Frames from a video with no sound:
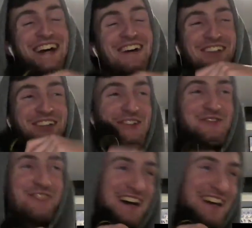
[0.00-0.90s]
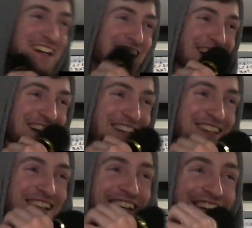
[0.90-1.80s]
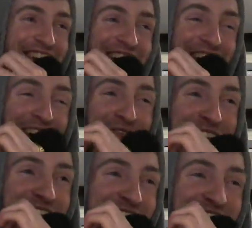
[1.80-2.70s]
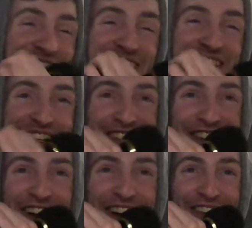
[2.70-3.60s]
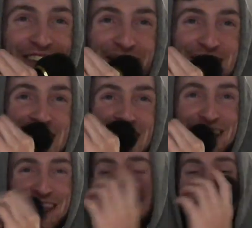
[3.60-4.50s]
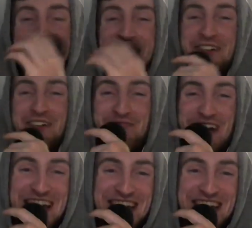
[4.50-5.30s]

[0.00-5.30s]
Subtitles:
you applied, and I saw like your picture like on your Instagram, I was like, this is Aaron Baines.